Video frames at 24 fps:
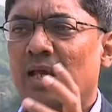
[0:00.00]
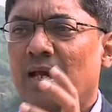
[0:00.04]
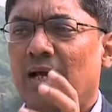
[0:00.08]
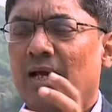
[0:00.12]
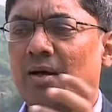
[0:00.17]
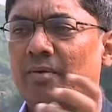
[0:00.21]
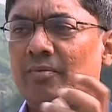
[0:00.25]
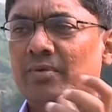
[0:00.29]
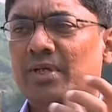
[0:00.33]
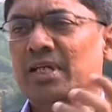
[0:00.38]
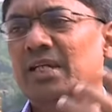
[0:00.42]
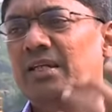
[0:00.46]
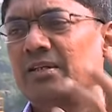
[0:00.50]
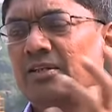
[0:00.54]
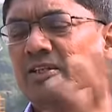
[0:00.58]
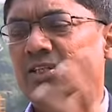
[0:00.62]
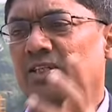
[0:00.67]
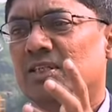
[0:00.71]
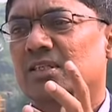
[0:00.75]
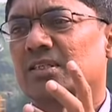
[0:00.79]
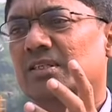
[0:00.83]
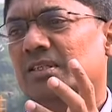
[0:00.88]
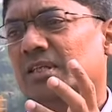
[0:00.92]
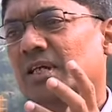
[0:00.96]
uh, very
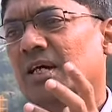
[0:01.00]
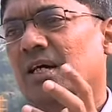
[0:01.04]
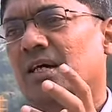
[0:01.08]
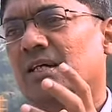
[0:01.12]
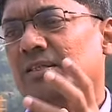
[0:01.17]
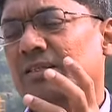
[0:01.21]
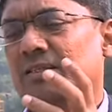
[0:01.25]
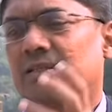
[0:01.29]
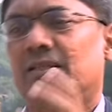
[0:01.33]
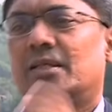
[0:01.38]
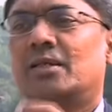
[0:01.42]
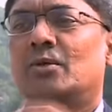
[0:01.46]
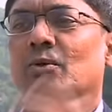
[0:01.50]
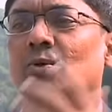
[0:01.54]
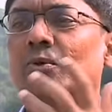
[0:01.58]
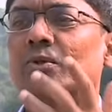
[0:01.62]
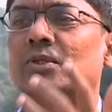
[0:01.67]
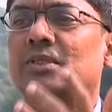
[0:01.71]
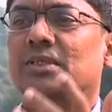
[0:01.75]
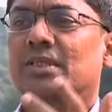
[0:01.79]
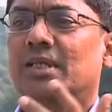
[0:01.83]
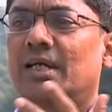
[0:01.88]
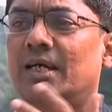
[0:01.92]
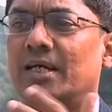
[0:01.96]
rich in stars and
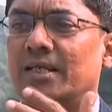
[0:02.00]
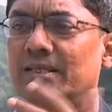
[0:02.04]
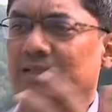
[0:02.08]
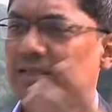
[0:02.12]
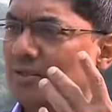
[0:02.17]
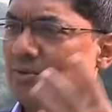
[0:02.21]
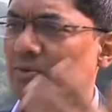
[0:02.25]
old stars,